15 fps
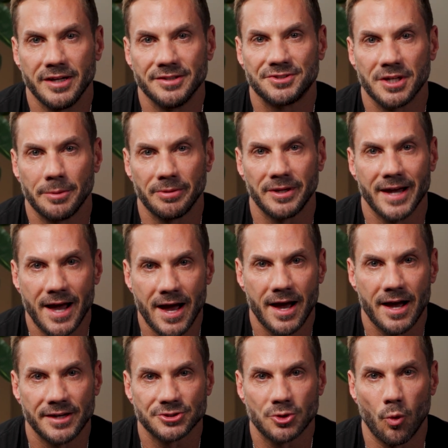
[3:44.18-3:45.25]
and simply
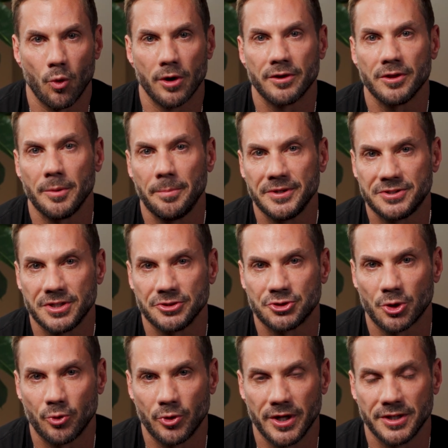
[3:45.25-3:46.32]
ask, what are the
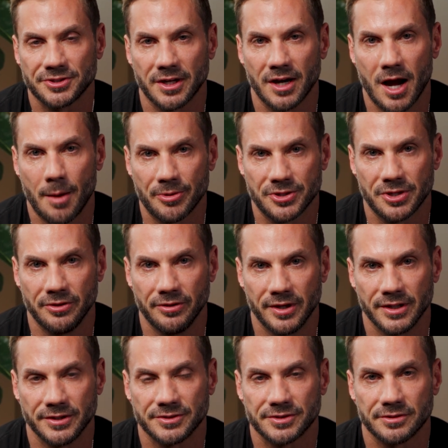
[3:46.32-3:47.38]
potential risks and
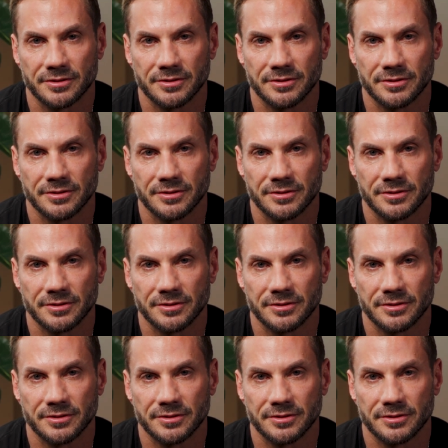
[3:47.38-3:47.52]
opportunities?